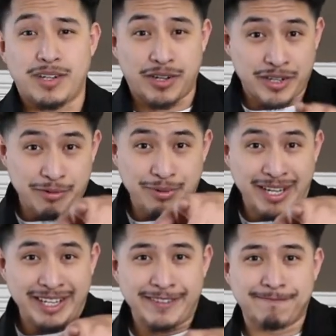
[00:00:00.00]
Are you
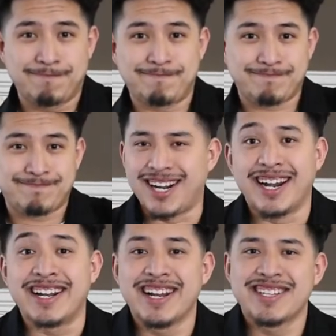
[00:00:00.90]
ready?
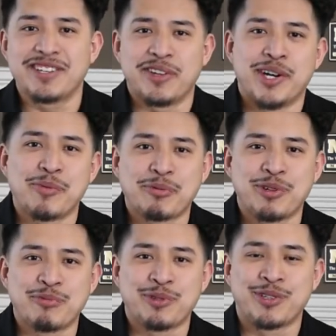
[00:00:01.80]
Alright, so the number
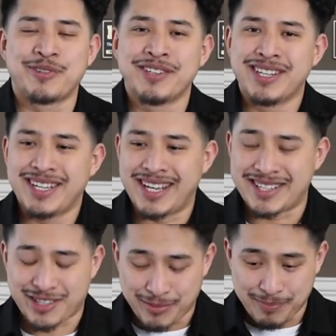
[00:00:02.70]
one rule, and
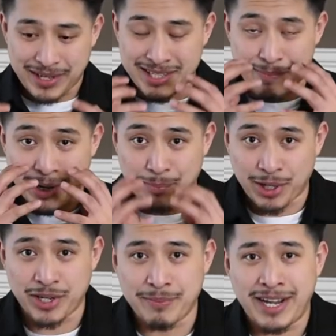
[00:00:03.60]
it's about to
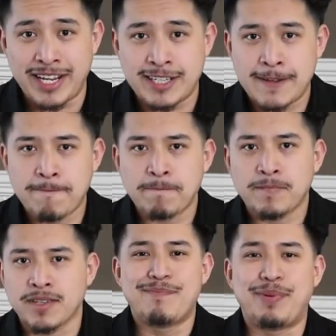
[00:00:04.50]
blow your mind.
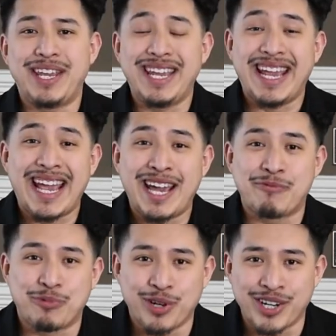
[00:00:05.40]
Be
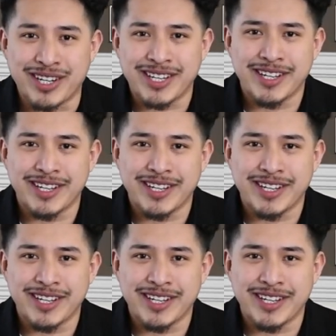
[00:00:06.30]
at work.